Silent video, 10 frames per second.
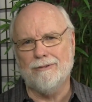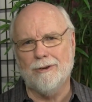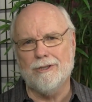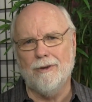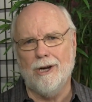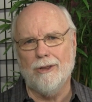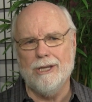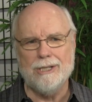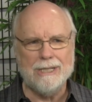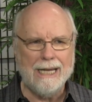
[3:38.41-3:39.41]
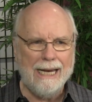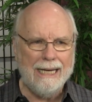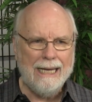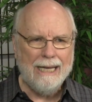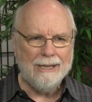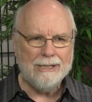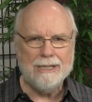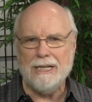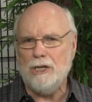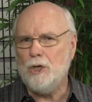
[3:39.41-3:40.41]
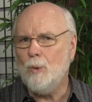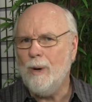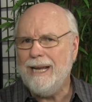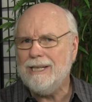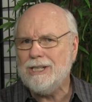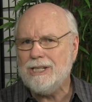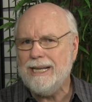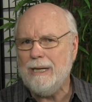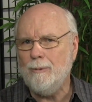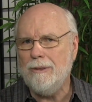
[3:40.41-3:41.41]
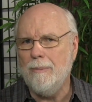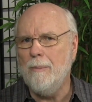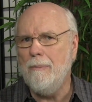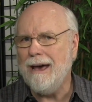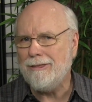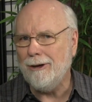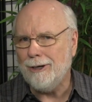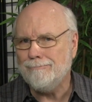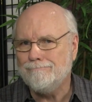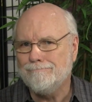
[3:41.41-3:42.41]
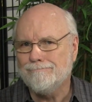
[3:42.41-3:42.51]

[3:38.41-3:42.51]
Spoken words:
First of all, this is a twin city with Bethel,